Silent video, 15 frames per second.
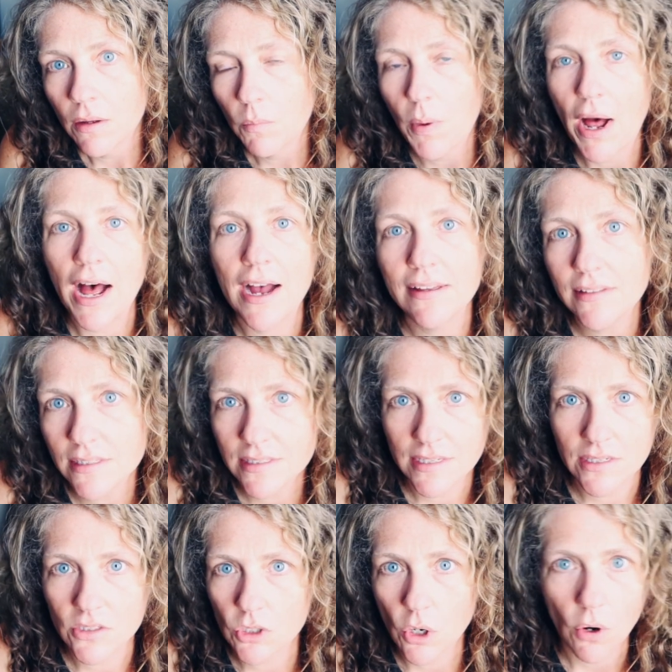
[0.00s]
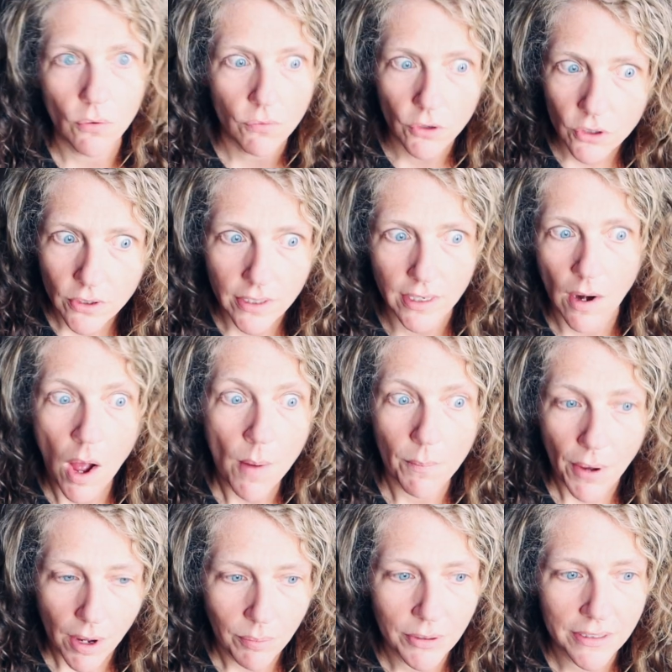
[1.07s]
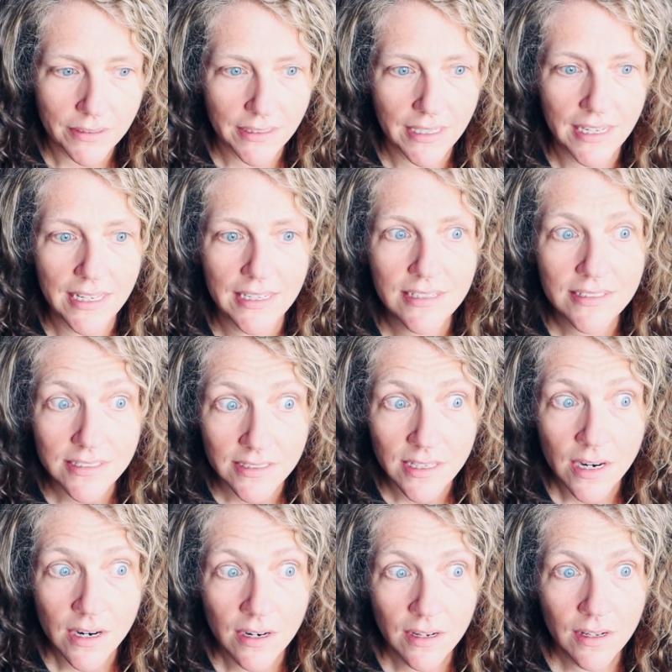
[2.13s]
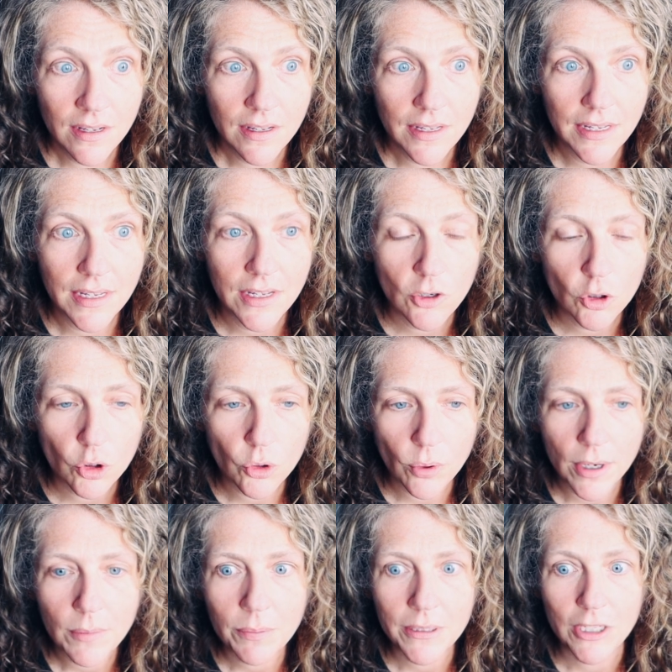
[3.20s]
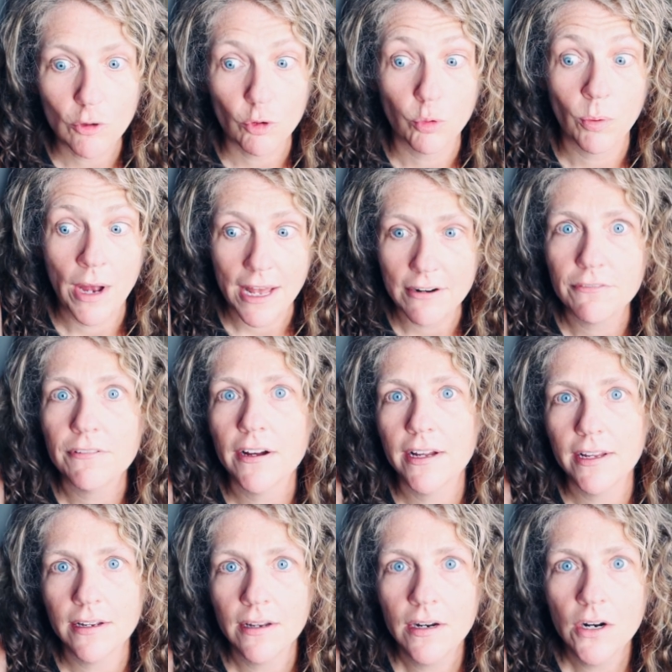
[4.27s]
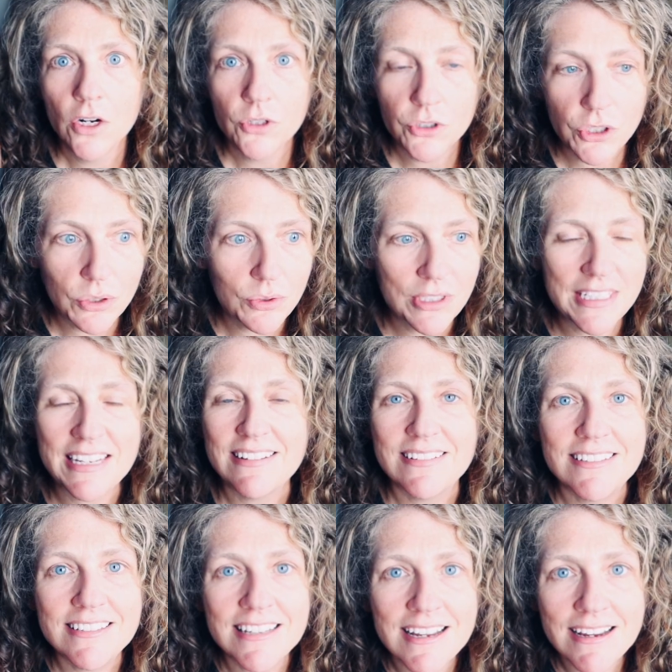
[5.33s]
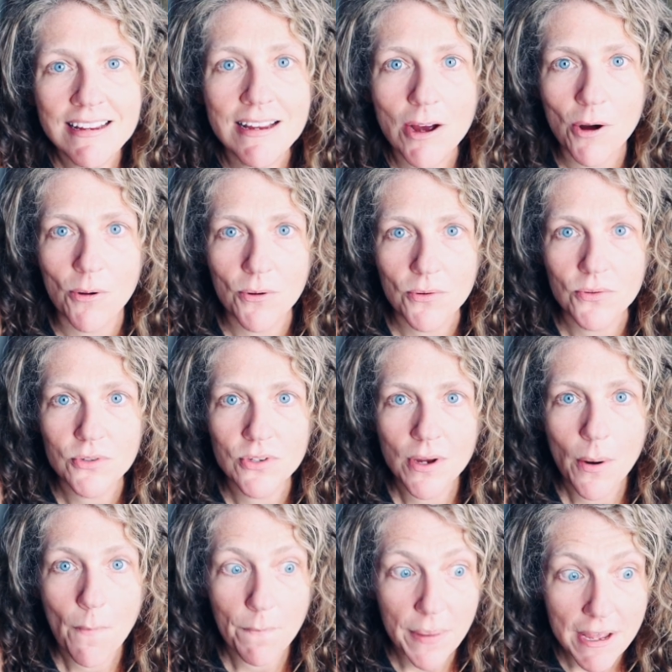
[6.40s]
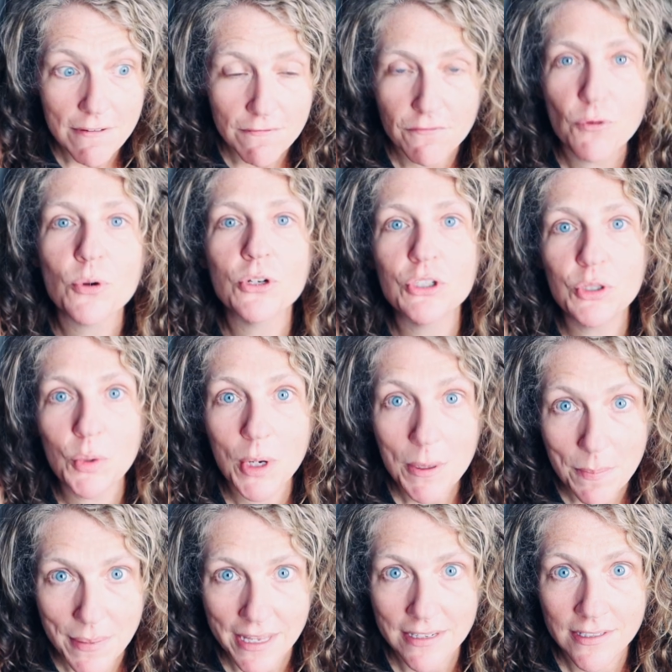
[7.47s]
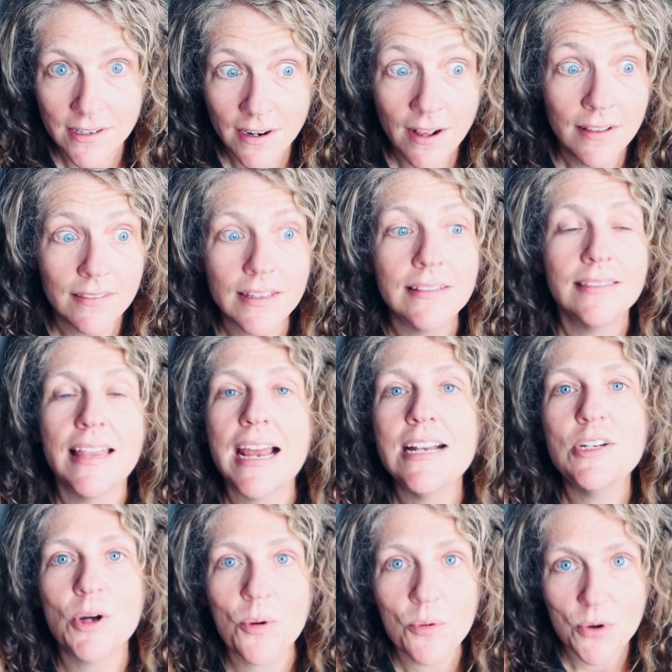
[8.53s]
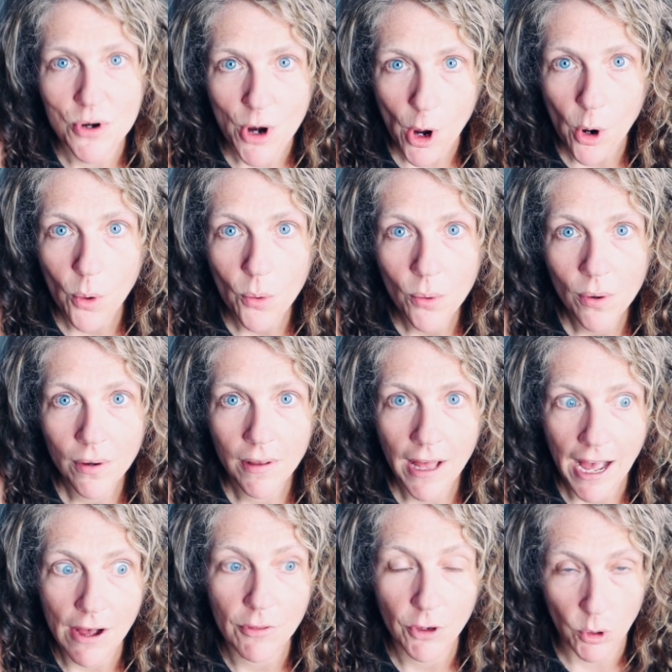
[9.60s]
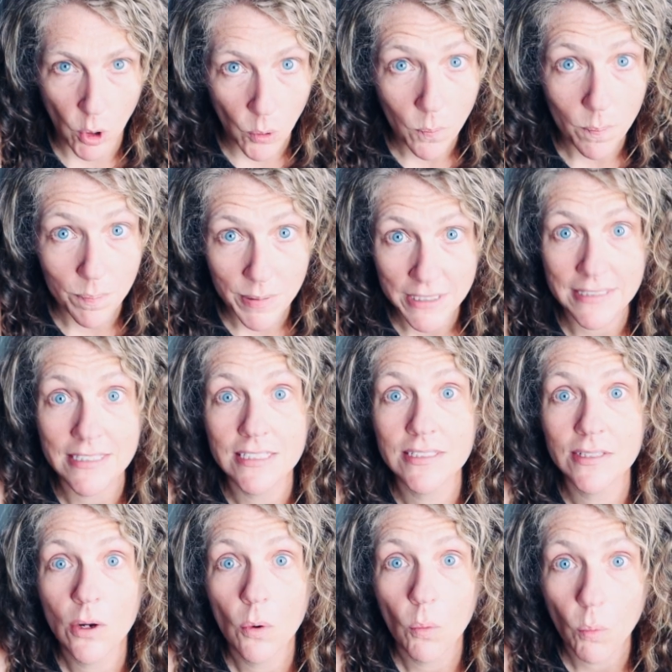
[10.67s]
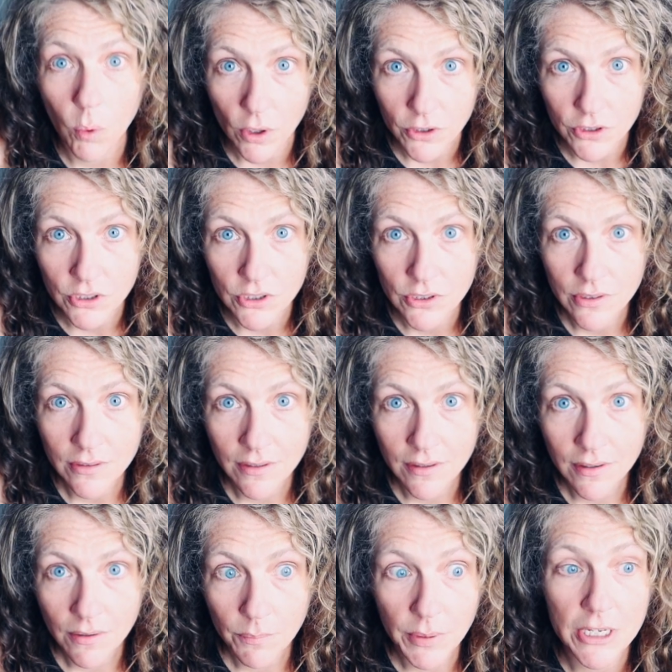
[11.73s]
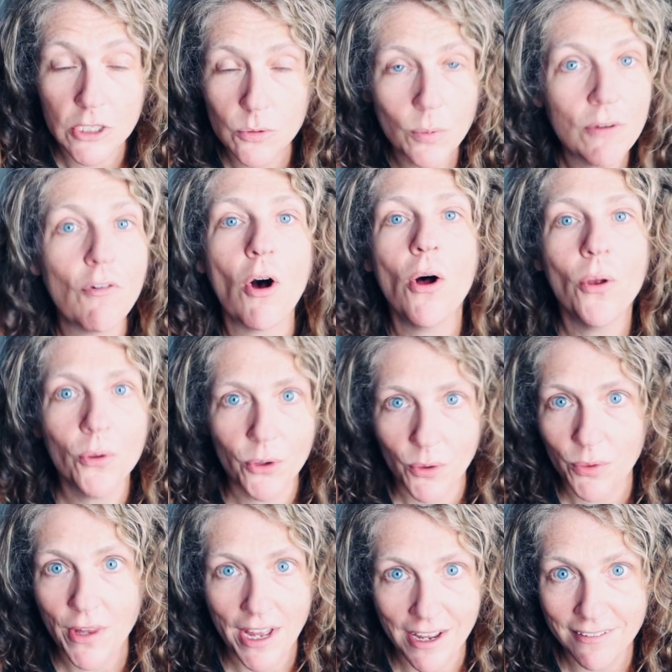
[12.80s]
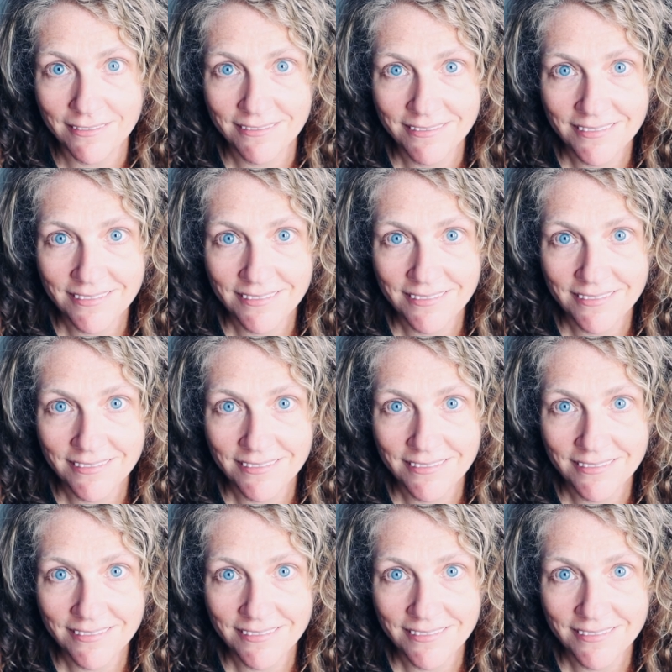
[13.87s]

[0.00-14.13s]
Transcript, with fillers: behind the scenes, covertly, not publicly, it is incredibly gratifying to see CEOs being forced to admit that they don't know how their own business works. Because we've all known that.